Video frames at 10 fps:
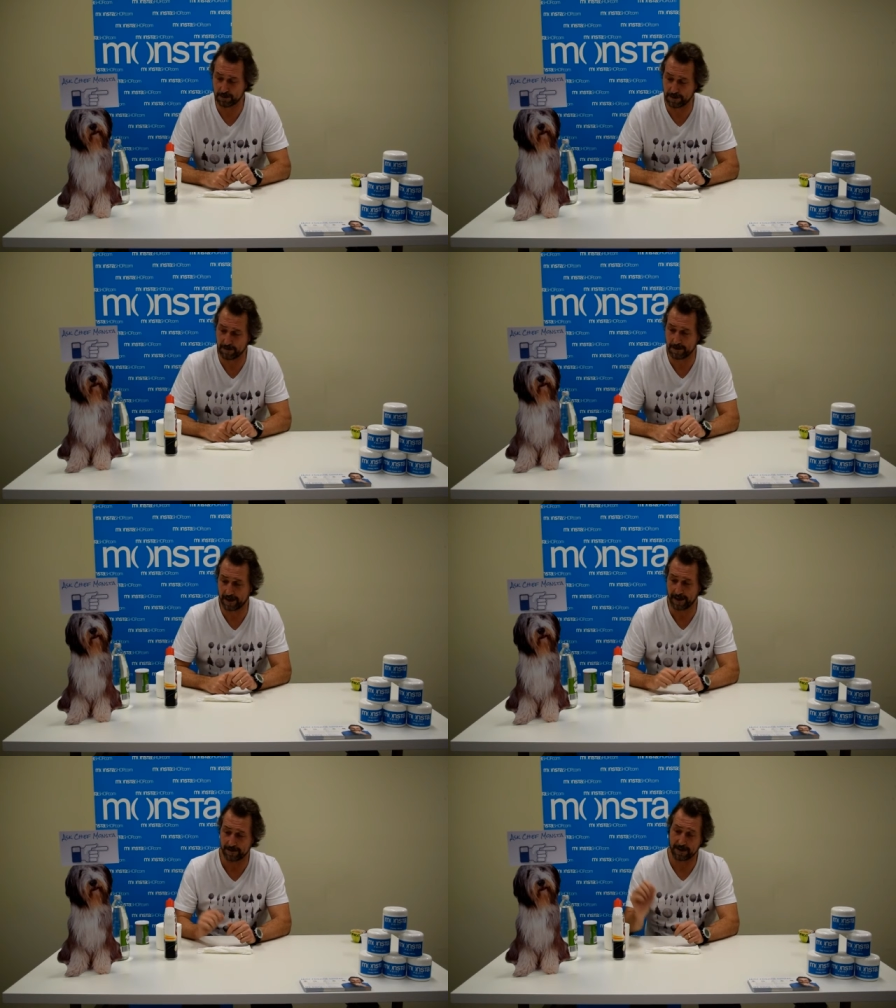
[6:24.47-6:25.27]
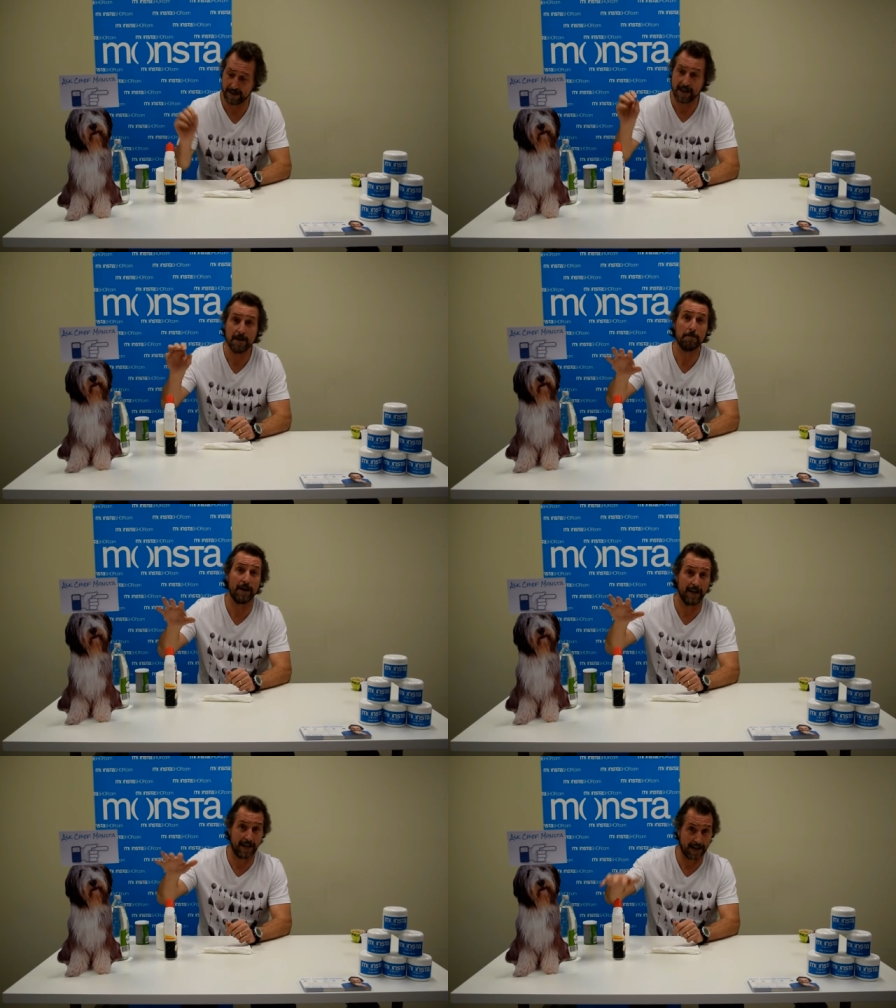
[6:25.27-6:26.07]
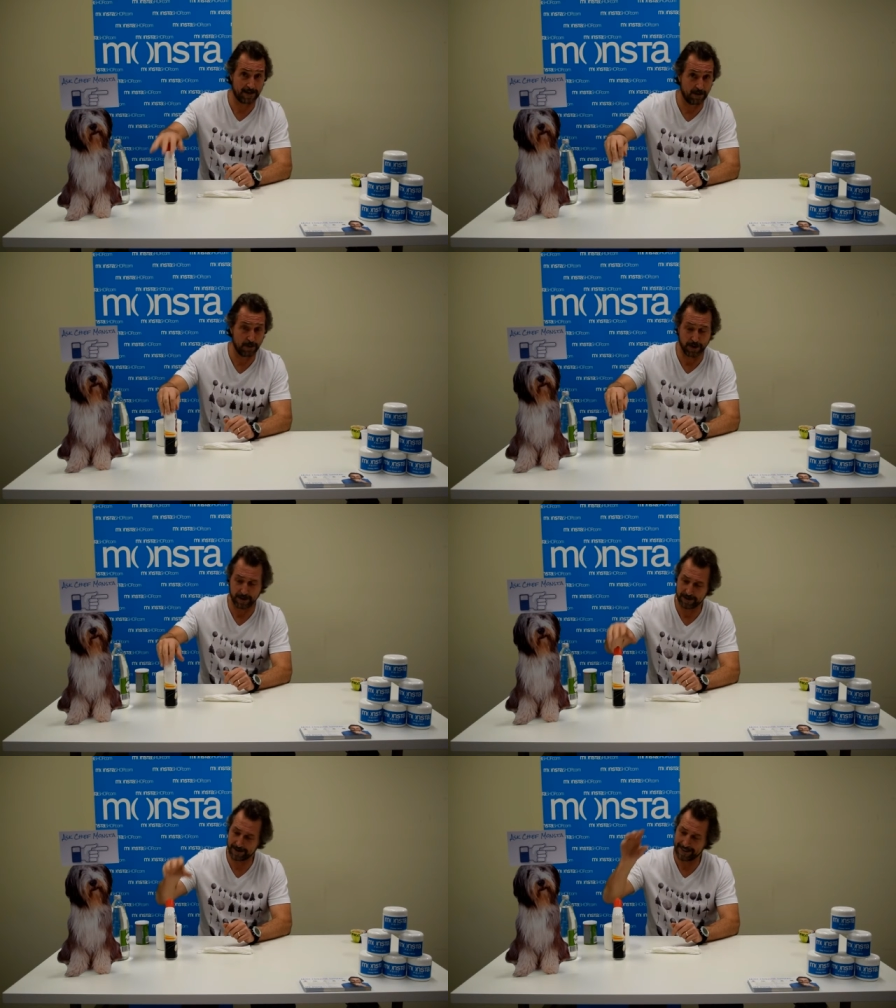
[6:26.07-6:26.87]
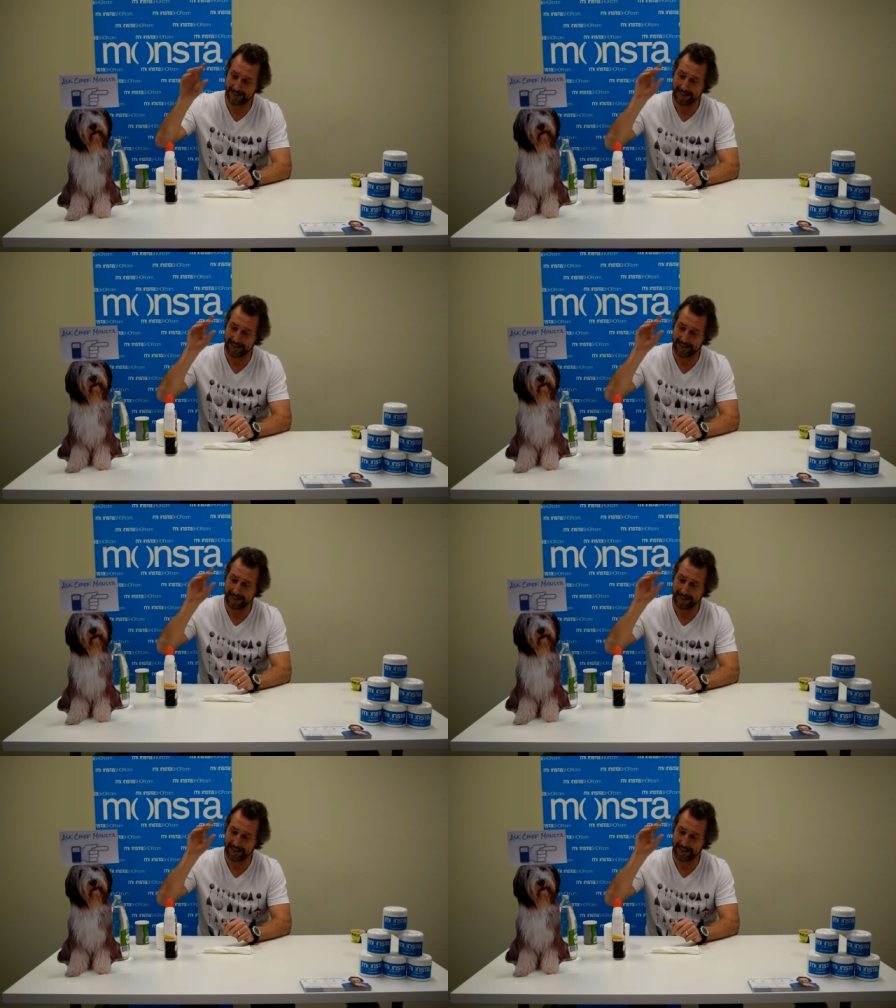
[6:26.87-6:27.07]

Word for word: as well at my house. But it actually works.